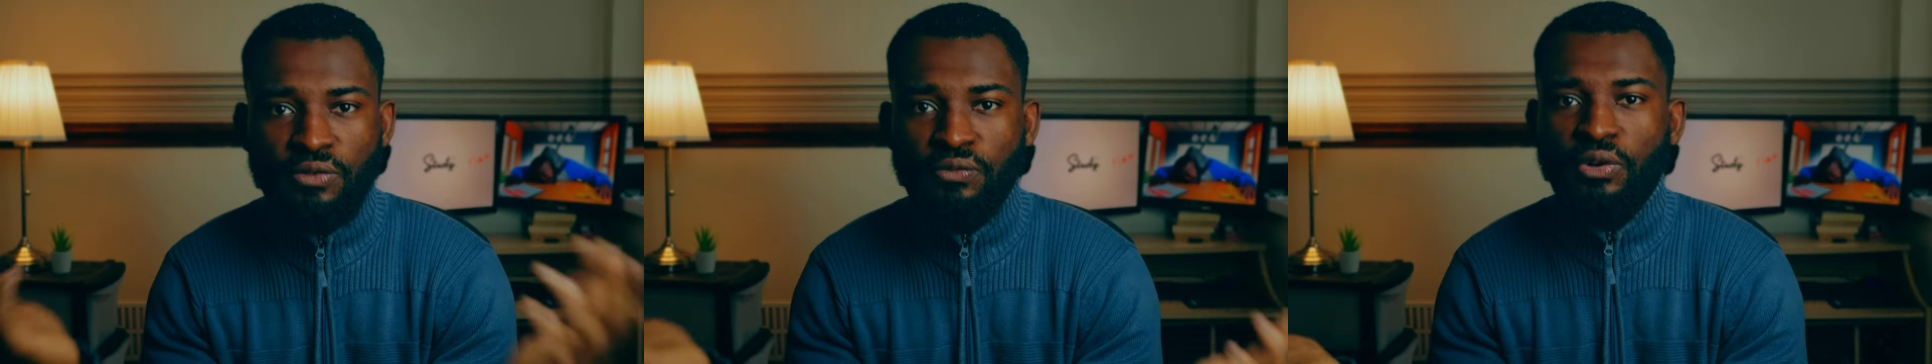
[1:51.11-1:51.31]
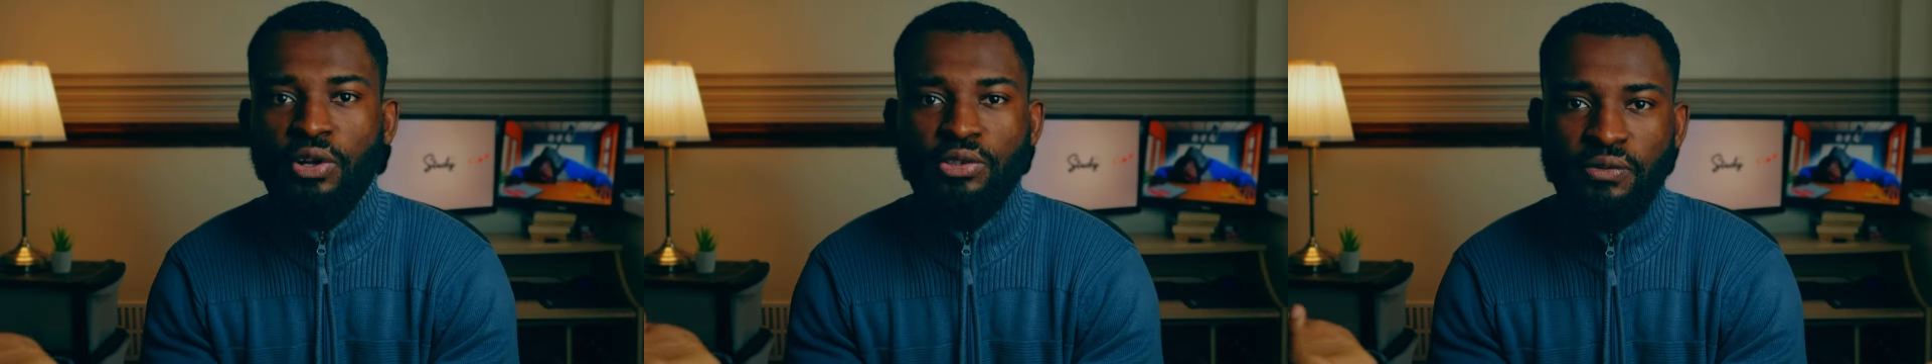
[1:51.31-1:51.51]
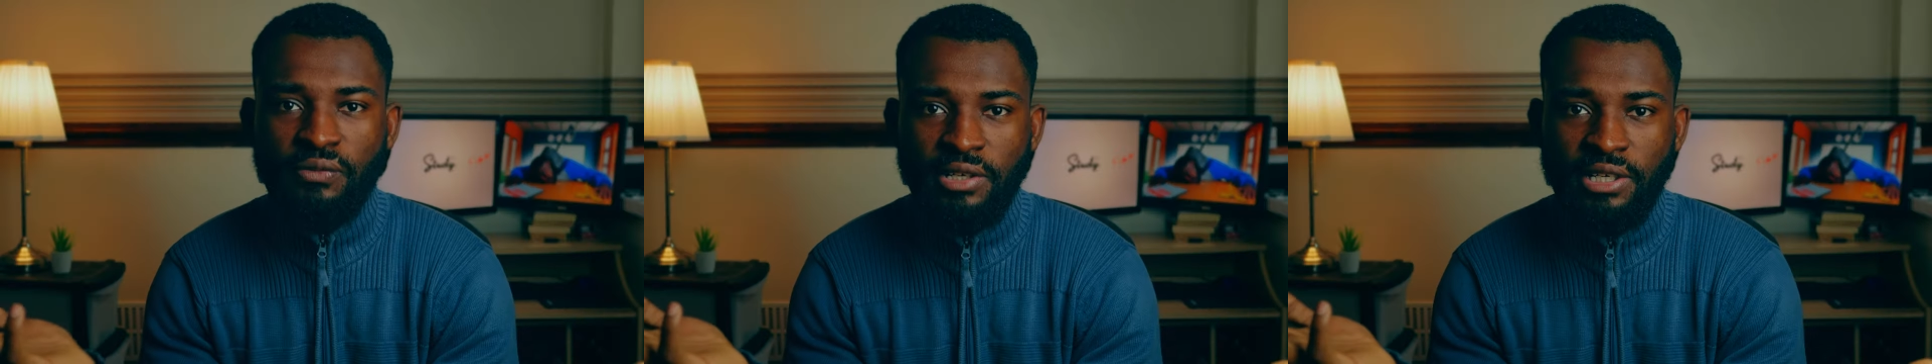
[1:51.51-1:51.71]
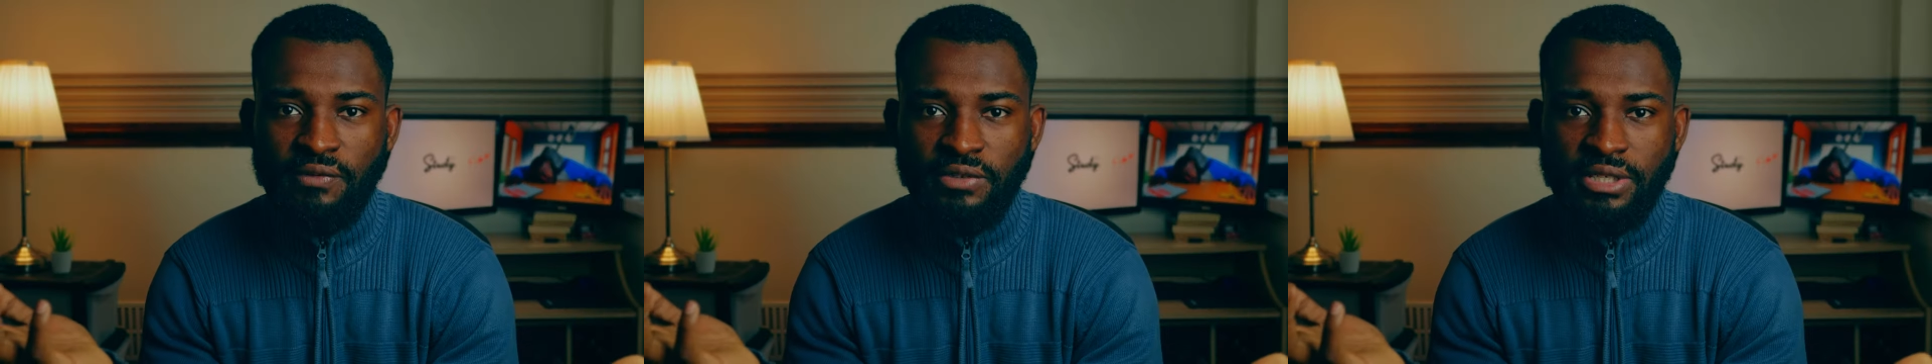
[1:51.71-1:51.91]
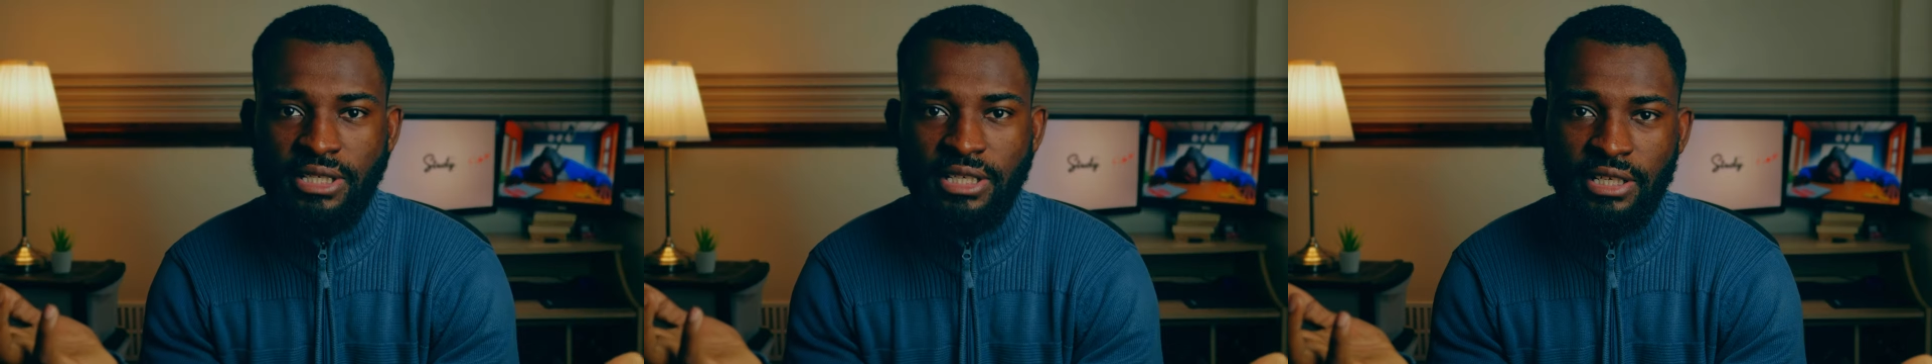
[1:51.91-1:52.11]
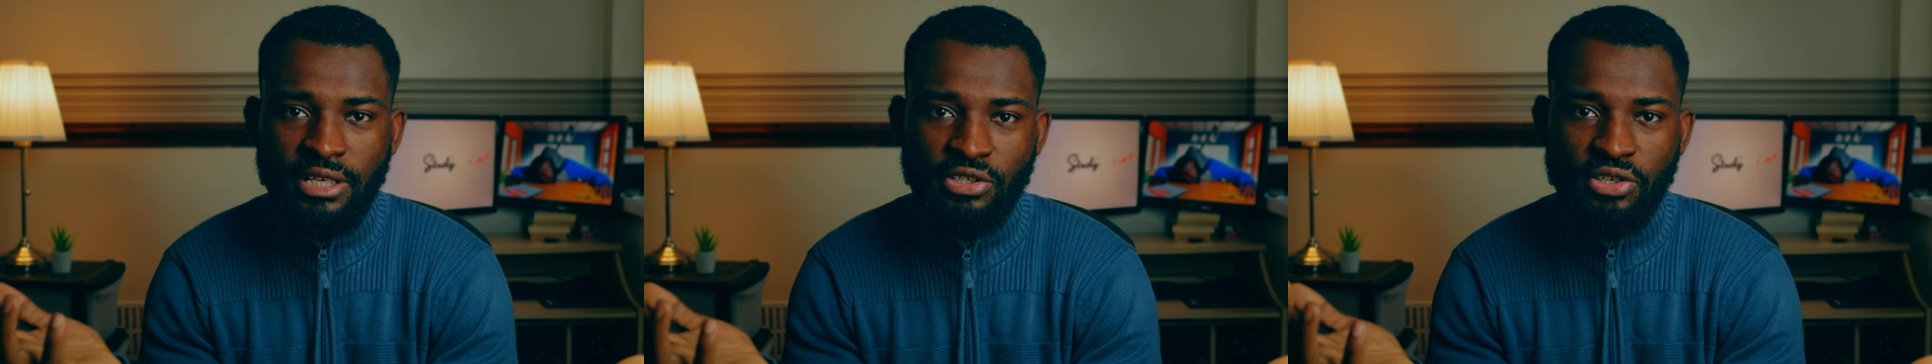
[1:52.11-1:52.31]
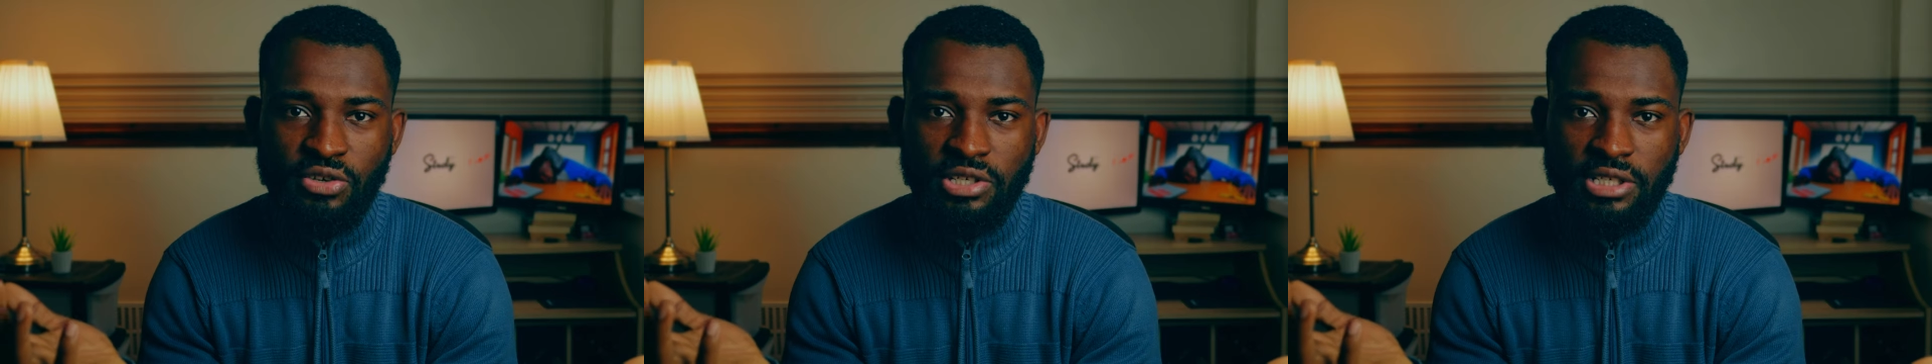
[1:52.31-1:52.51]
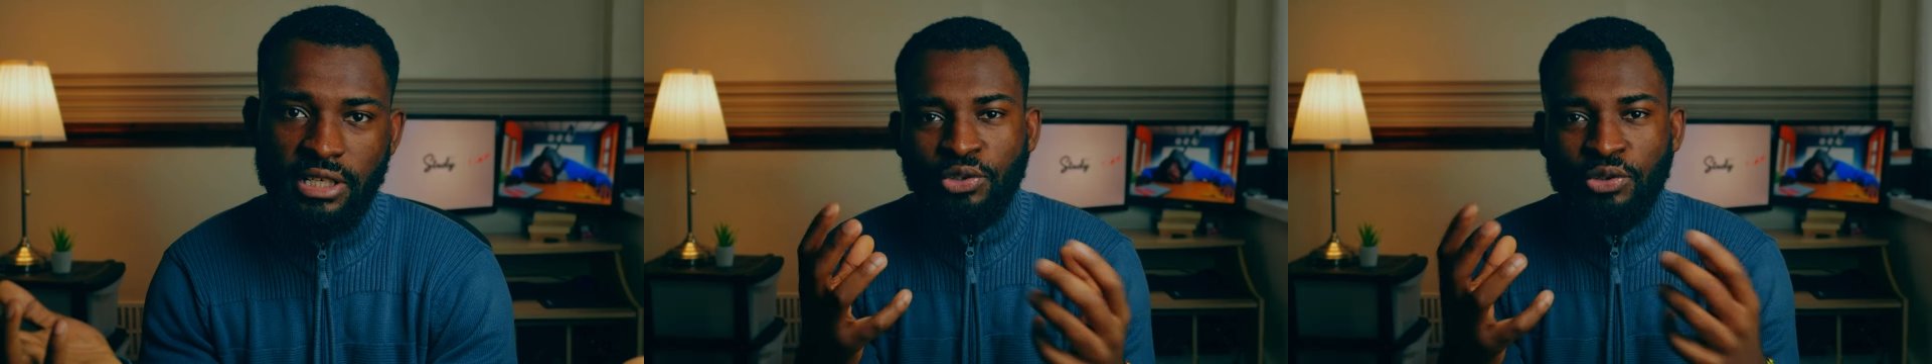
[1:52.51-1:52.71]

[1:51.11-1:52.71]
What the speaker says: not the fault of any physician associate.